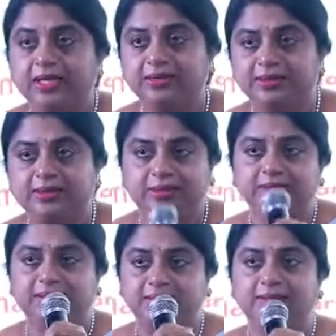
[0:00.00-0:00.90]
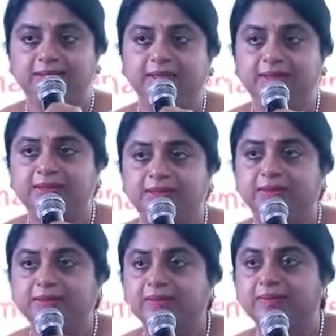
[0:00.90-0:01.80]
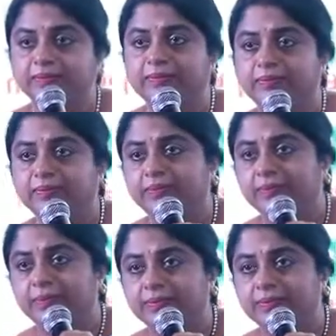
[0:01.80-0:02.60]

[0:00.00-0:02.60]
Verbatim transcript: Next slide. Yes. What will, how